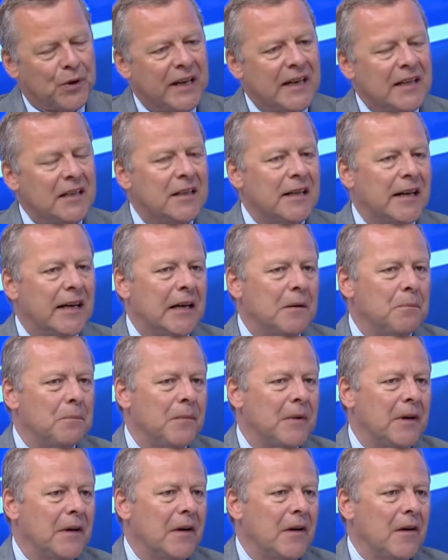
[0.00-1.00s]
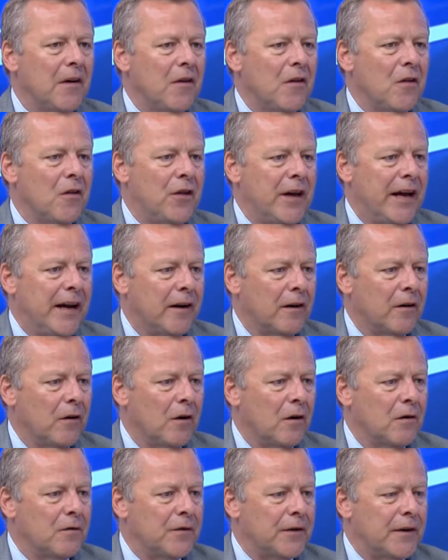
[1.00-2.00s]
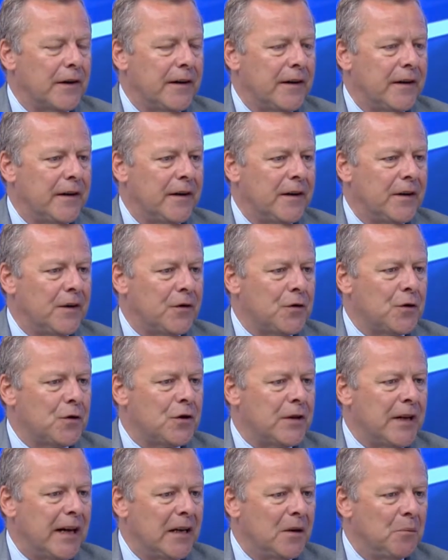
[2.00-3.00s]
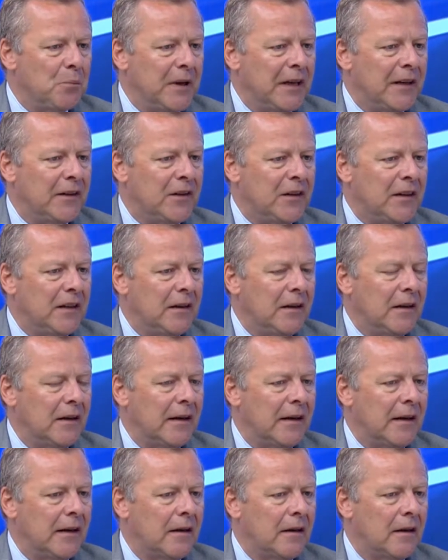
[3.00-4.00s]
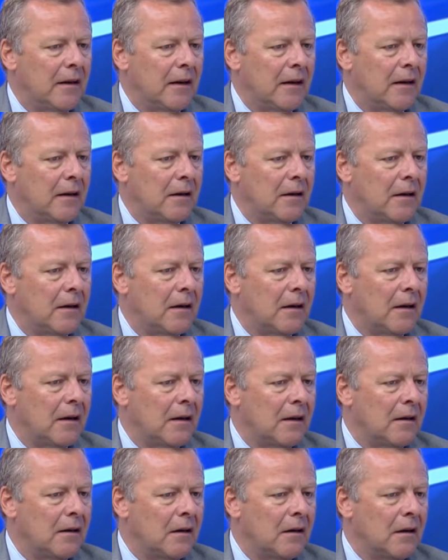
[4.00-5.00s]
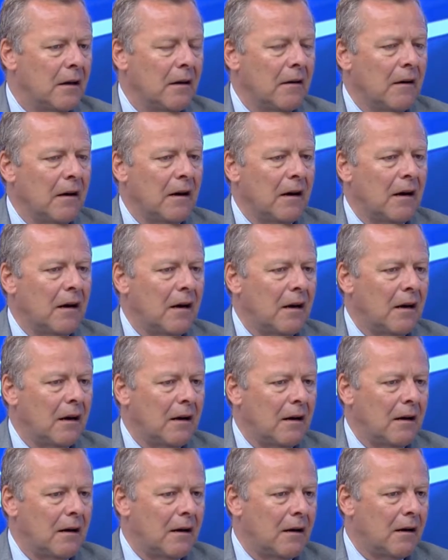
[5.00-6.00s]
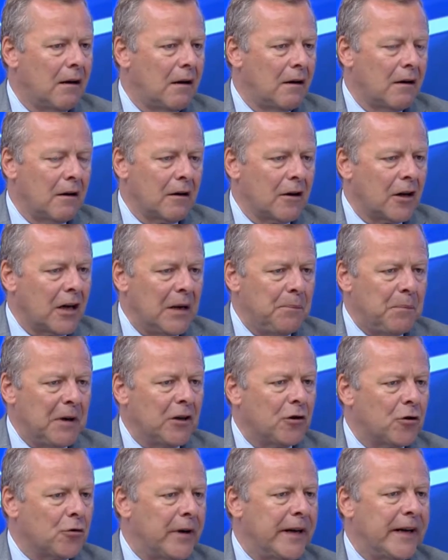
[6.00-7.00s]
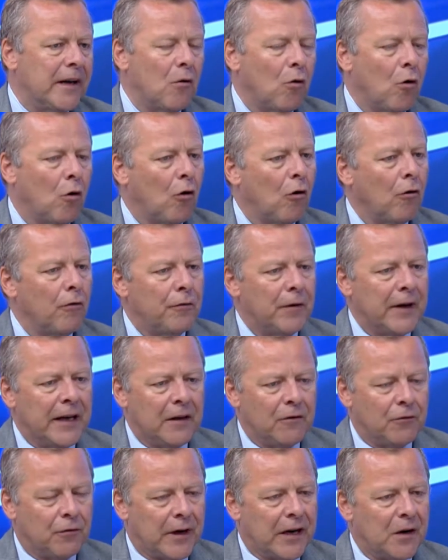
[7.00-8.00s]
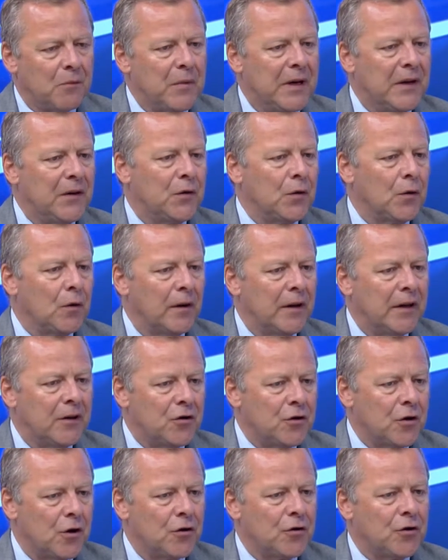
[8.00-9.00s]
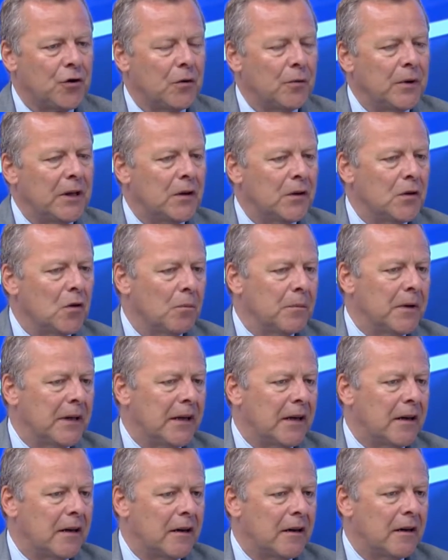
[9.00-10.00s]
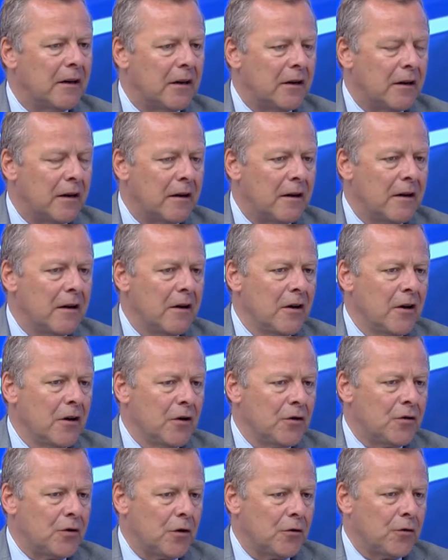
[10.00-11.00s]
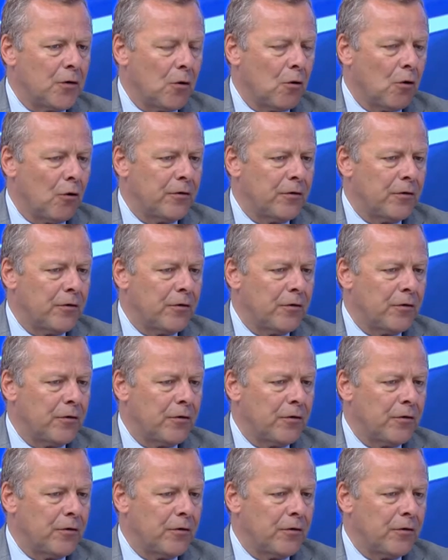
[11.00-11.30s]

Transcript: brand name, they are over. Sustainability and keeping track of environmental and socio-economic social